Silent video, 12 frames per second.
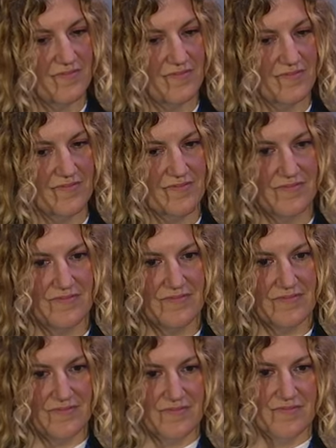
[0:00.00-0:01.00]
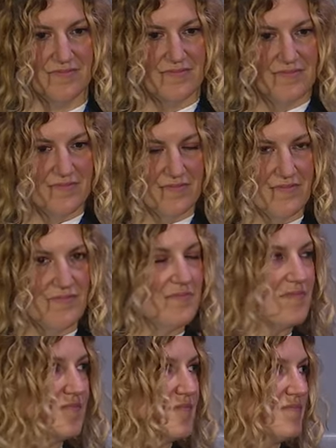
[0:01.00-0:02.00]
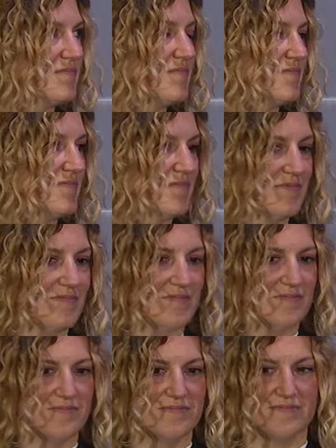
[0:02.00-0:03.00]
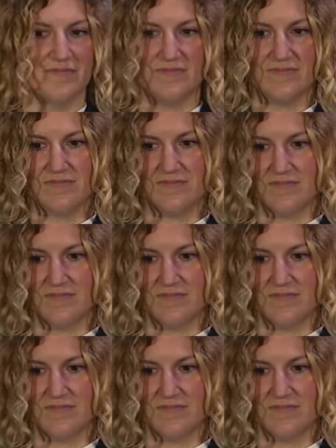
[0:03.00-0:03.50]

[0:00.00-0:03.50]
(not speaking)